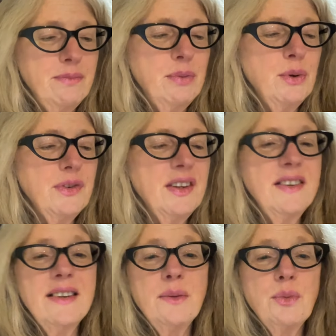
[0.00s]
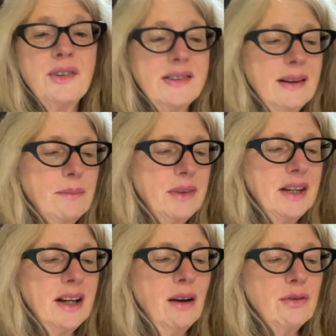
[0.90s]
put this in with
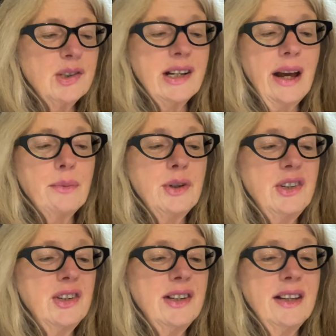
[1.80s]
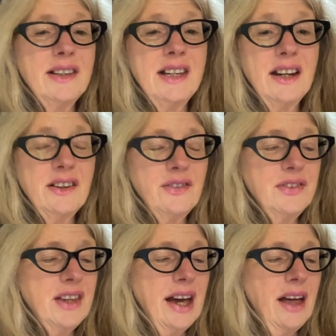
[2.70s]
something else like we did at the end of
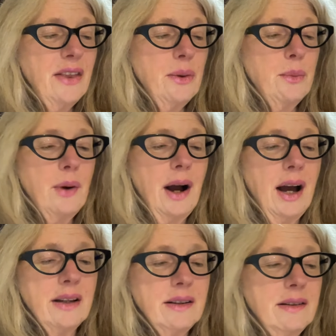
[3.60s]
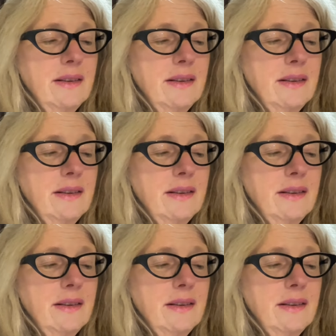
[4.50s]
the other one.